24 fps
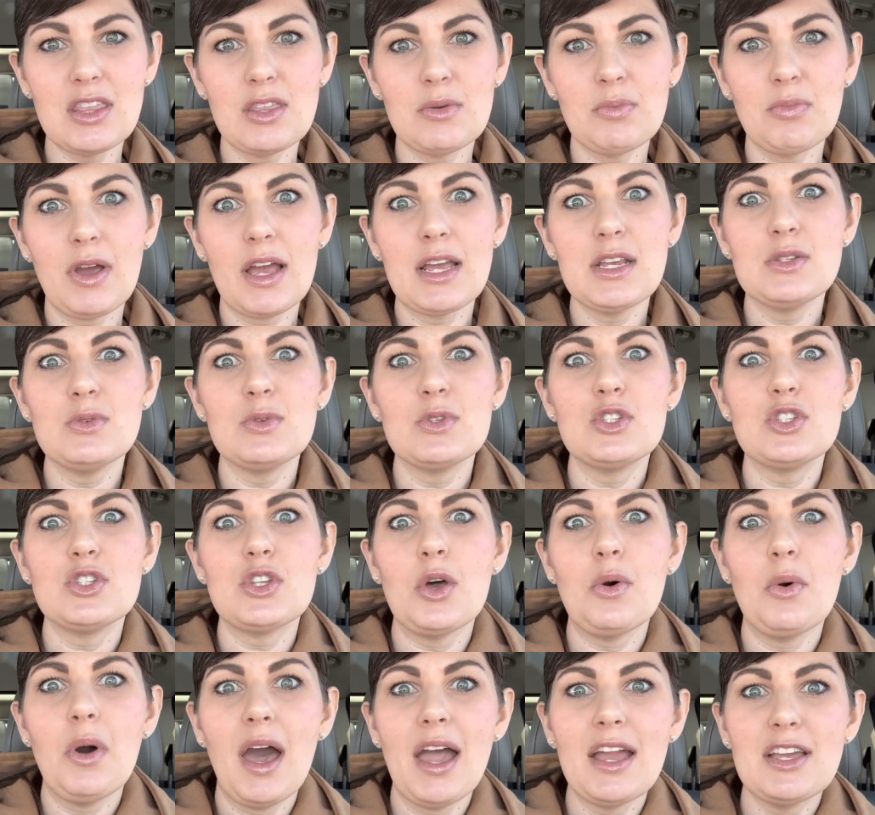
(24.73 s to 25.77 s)
and the price was
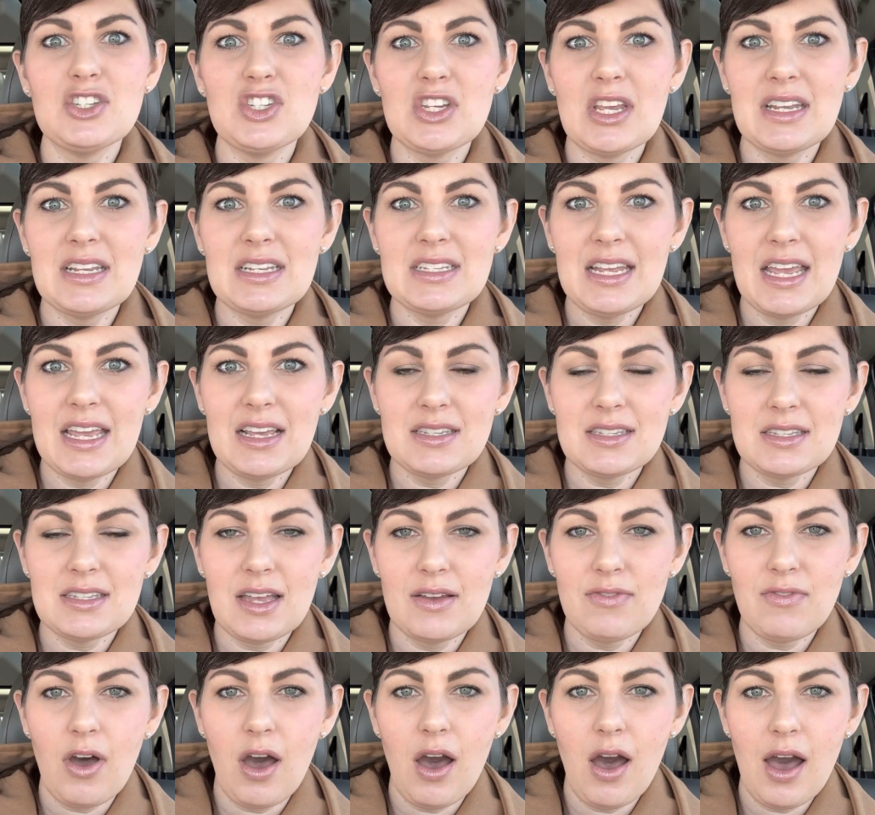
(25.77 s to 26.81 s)
so high she had to take
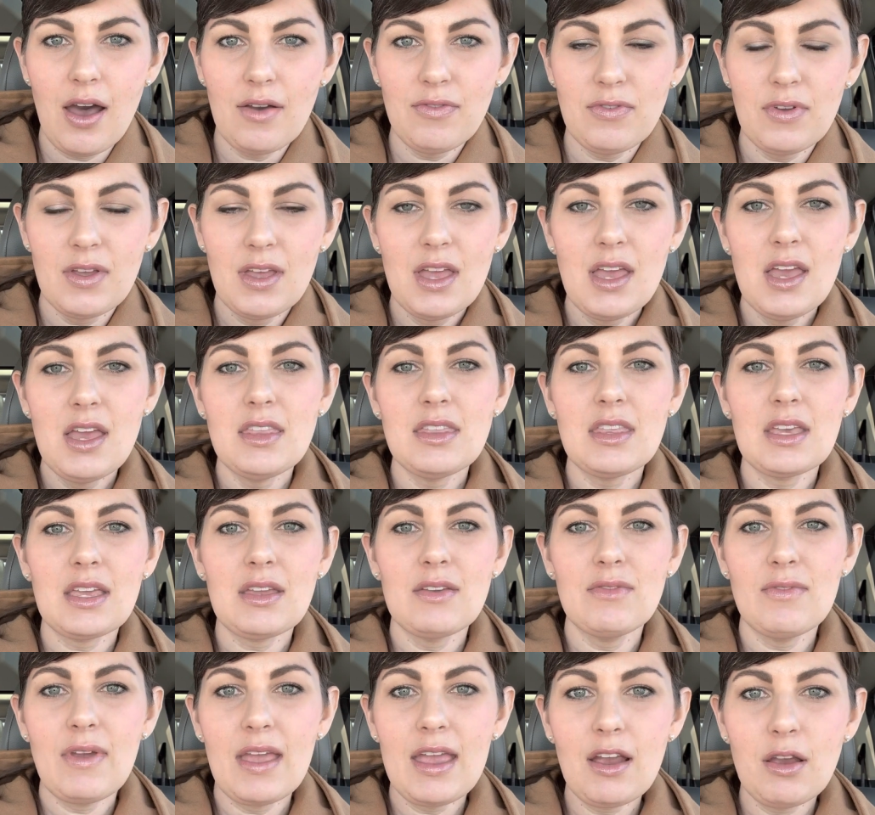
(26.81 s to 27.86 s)
stuff off the
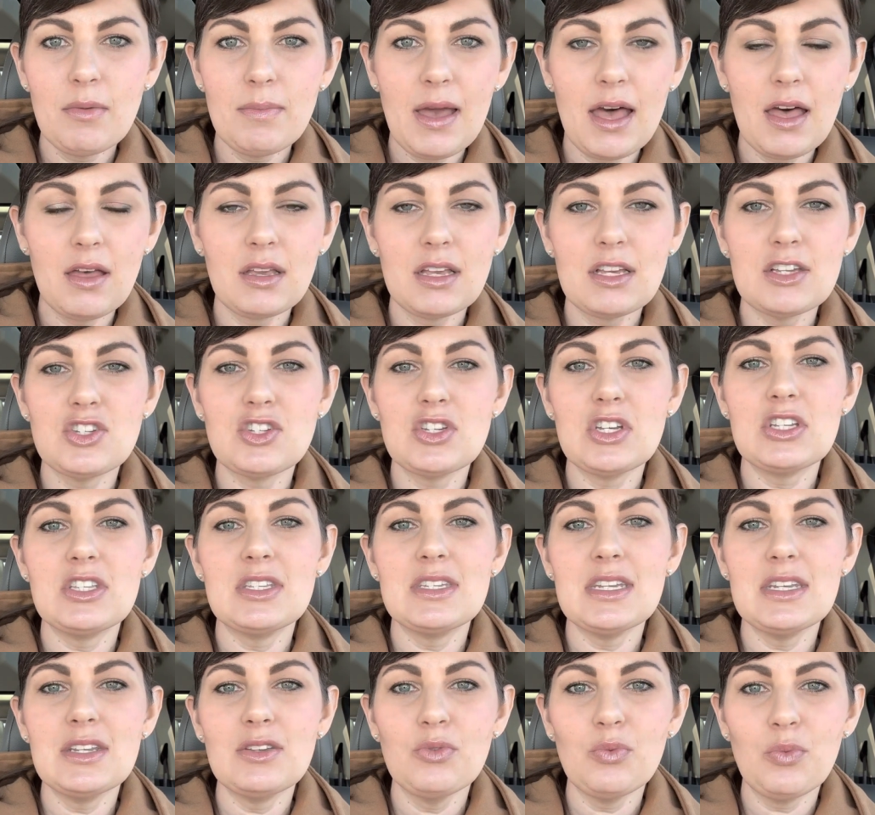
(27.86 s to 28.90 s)
conveyor belt because she
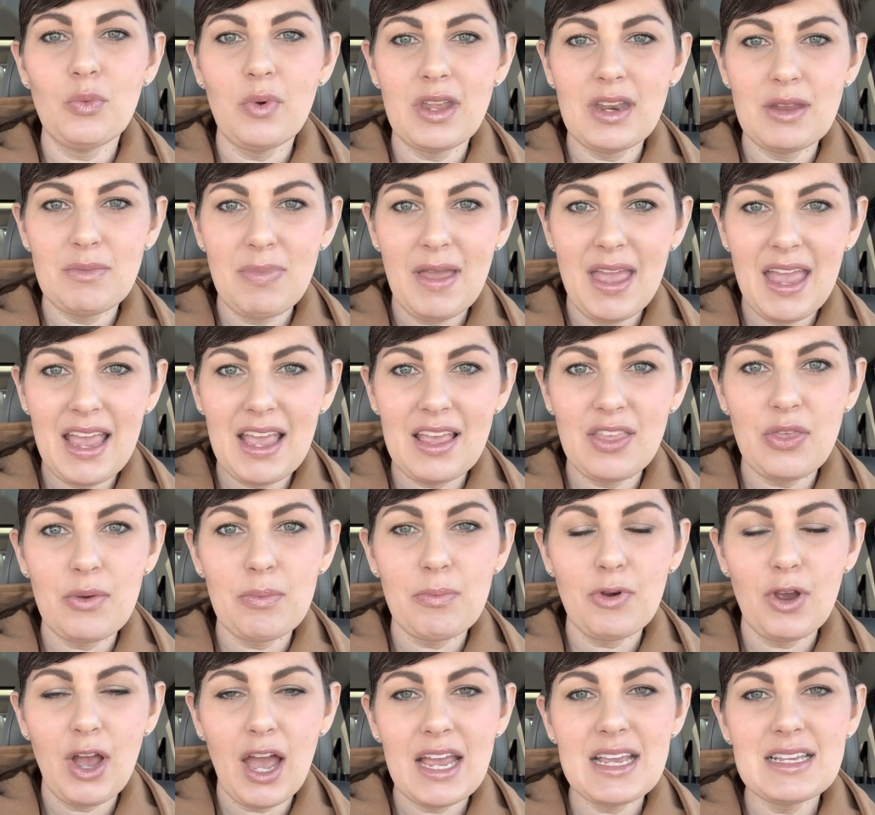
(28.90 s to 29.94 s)
didn't want to pay the
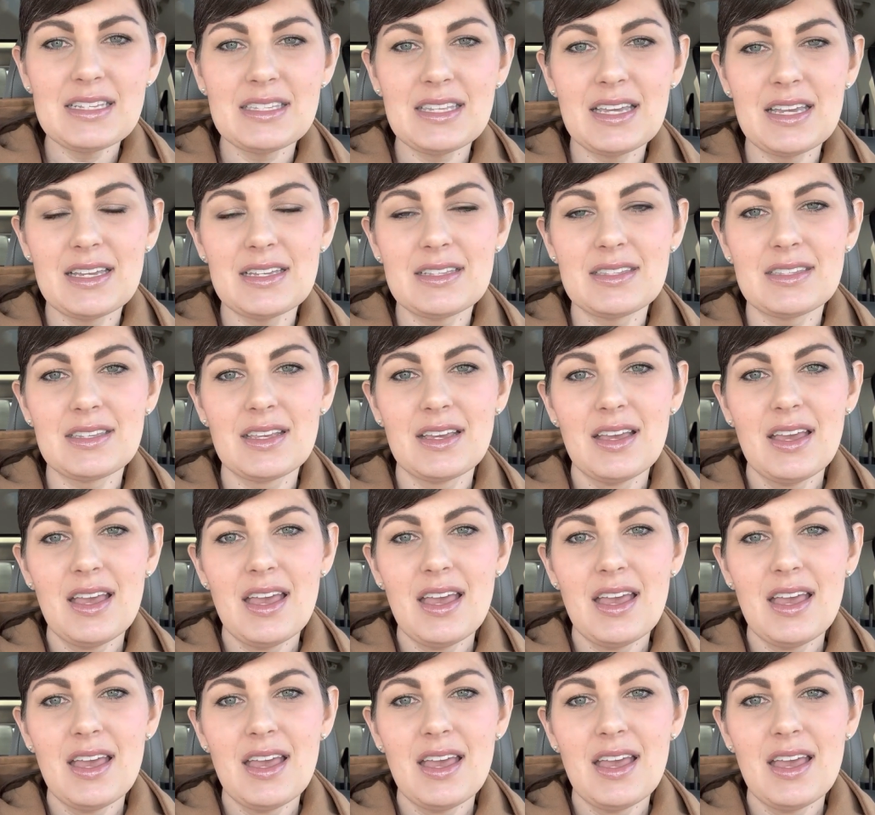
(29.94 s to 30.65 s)
prices.